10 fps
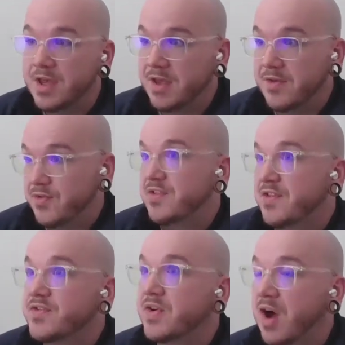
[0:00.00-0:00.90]
is the
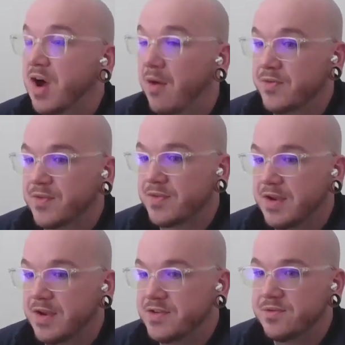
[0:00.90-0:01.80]
Cisco conference that
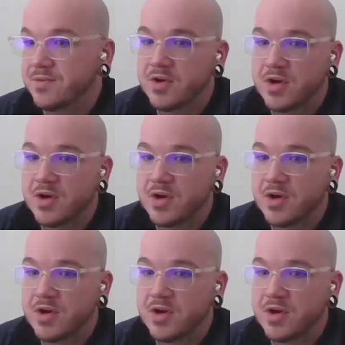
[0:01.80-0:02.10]
they do.